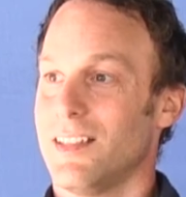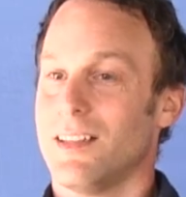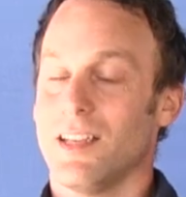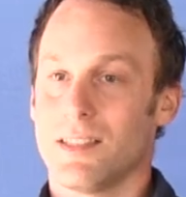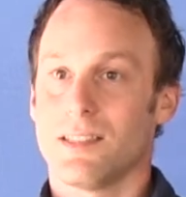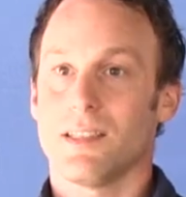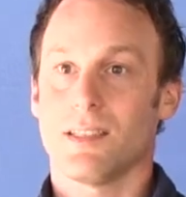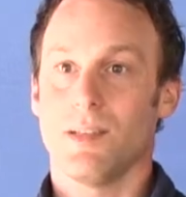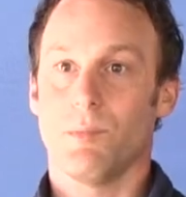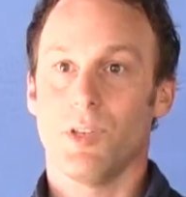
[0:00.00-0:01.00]
That's the
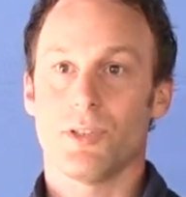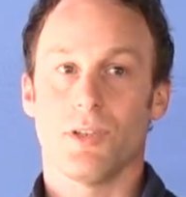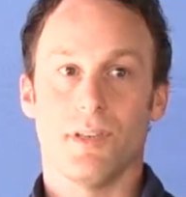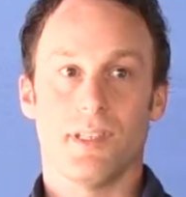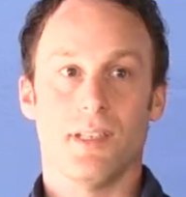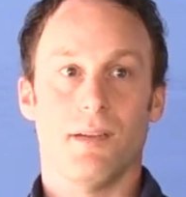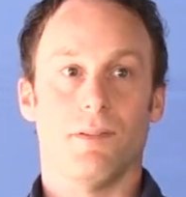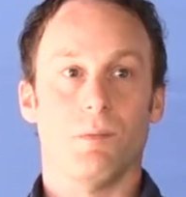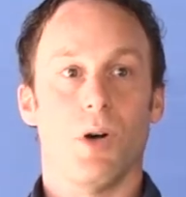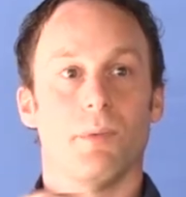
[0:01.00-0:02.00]
simple choice in
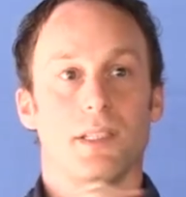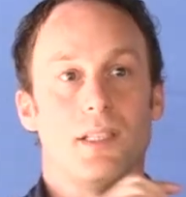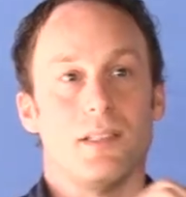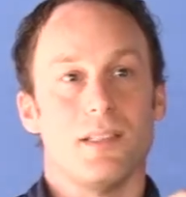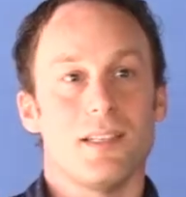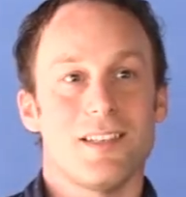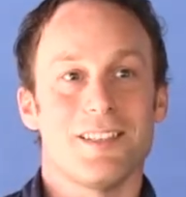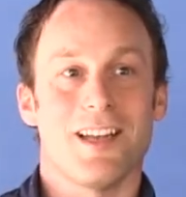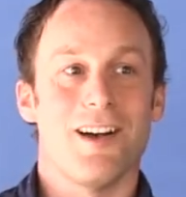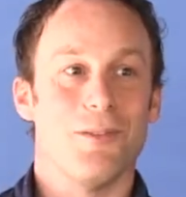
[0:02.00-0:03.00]
every moment. And this
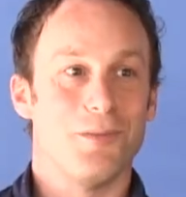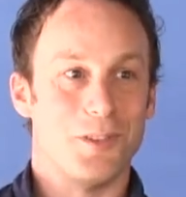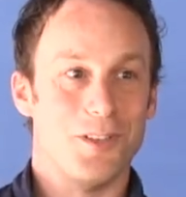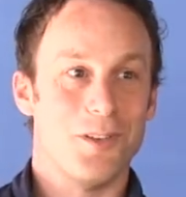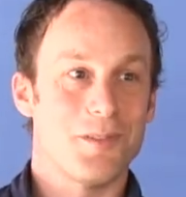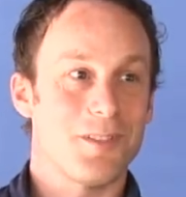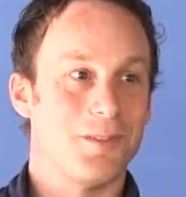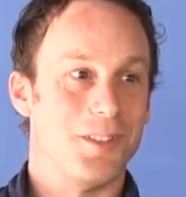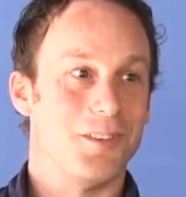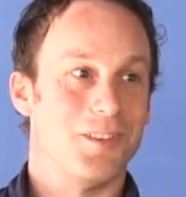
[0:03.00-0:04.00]
is how, for those
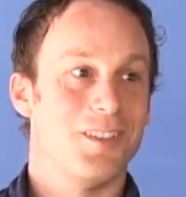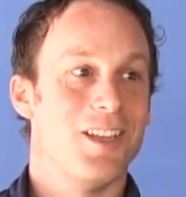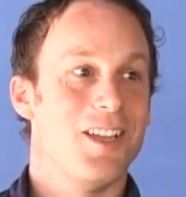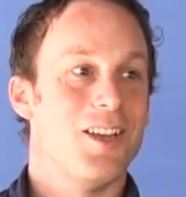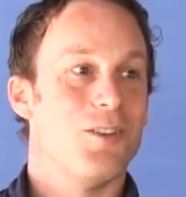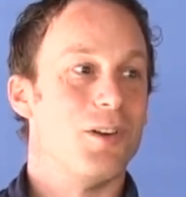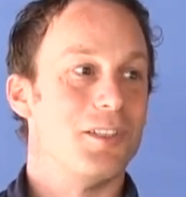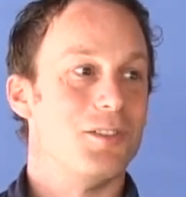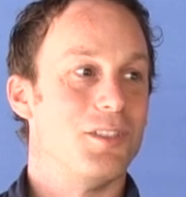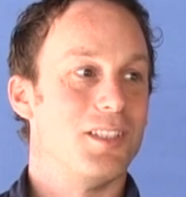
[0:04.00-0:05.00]
of you who are
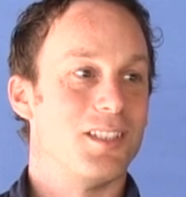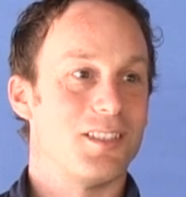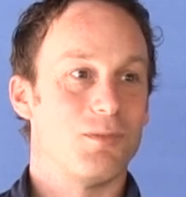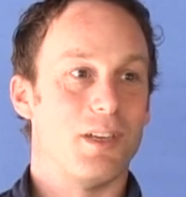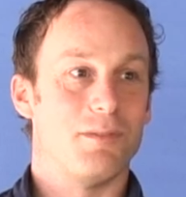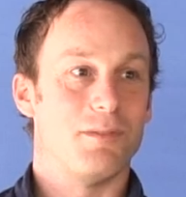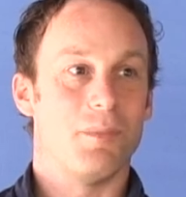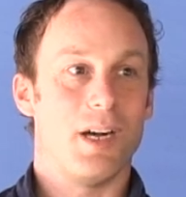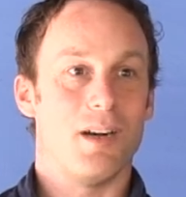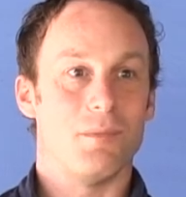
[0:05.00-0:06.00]
doing the 12
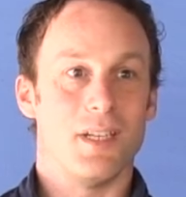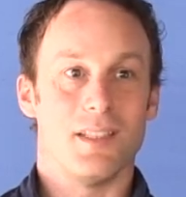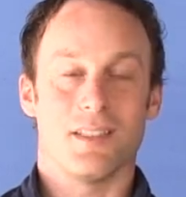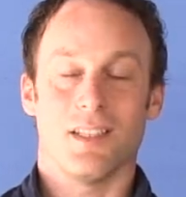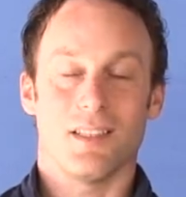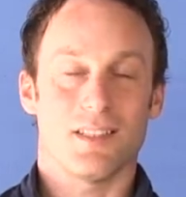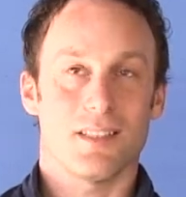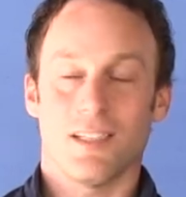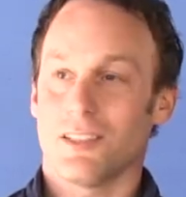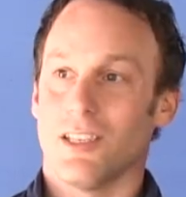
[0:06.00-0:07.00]
empowerments, it's
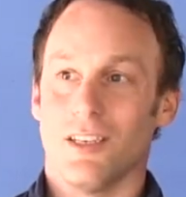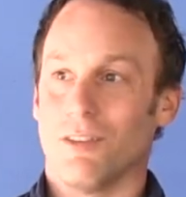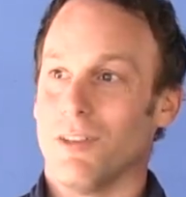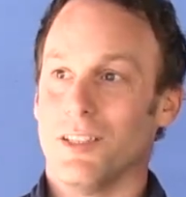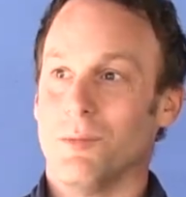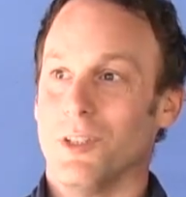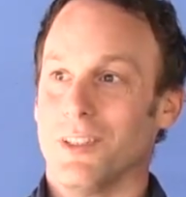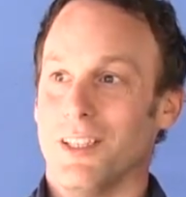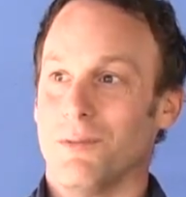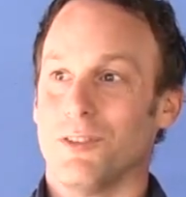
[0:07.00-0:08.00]
such an incredible
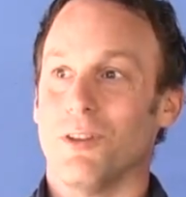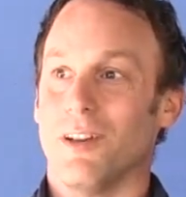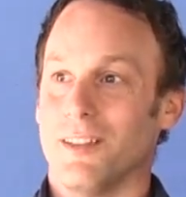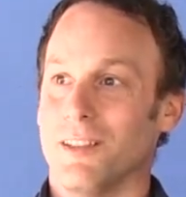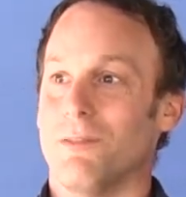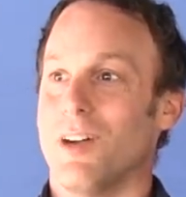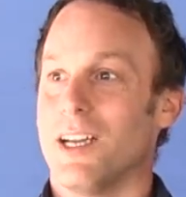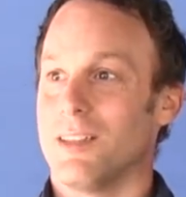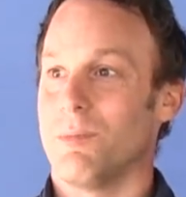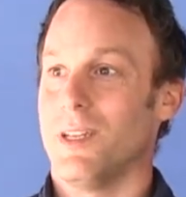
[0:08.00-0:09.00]
gift. You are in the
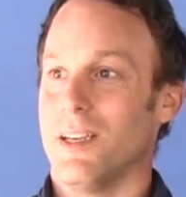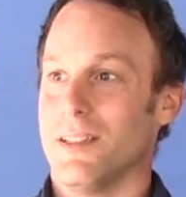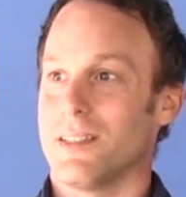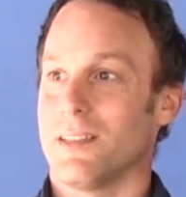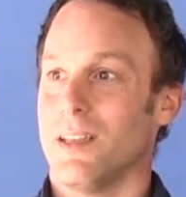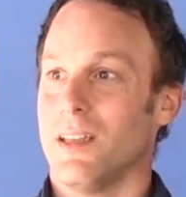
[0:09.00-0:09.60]
right place.